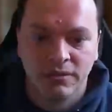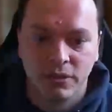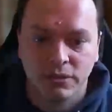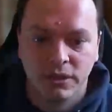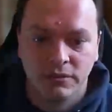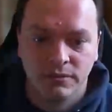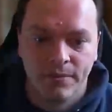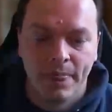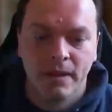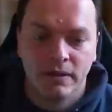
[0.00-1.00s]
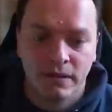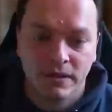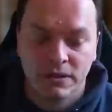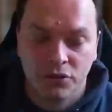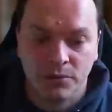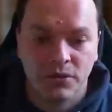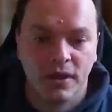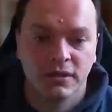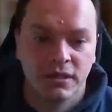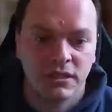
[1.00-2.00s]
folder, and this stops you
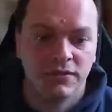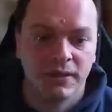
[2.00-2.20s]
accidentally